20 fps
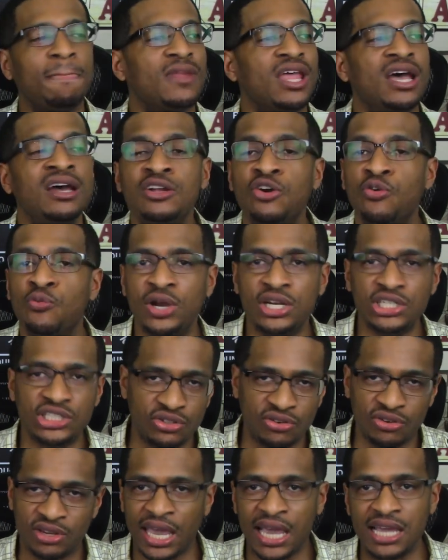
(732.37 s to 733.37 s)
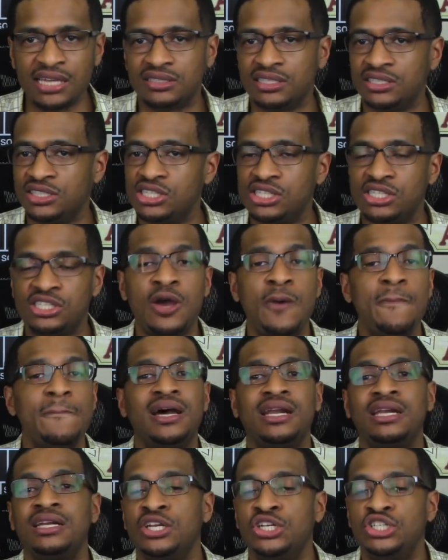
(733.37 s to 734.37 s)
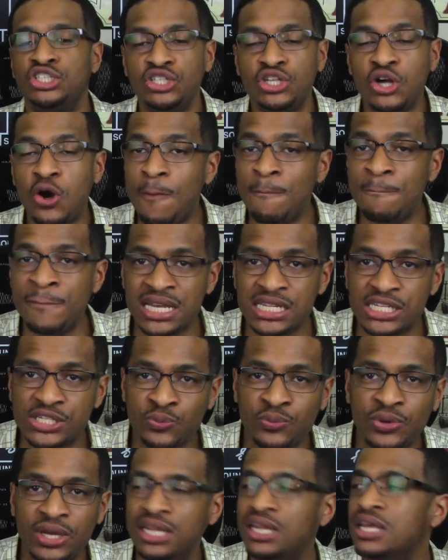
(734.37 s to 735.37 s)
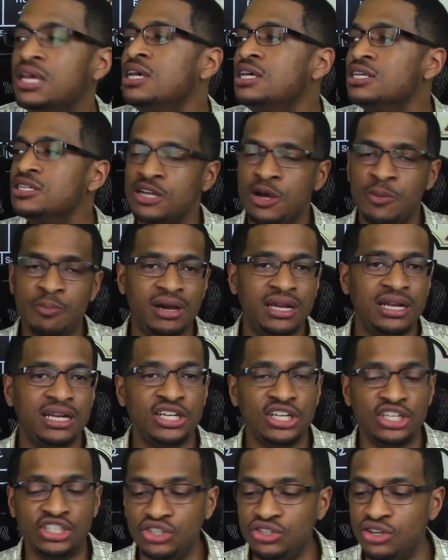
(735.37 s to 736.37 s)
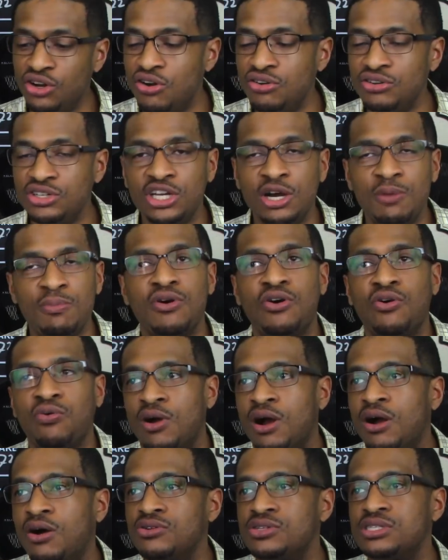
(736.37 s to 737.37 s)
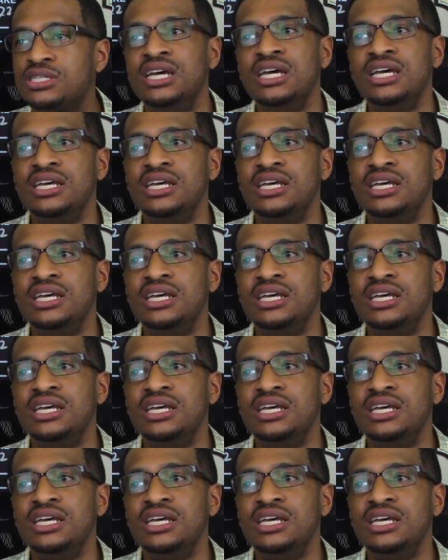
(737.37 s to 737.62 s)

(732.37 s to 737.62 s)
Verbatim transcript: An original gangster, just somebody that you don't mess with, somebody that you don't double cross,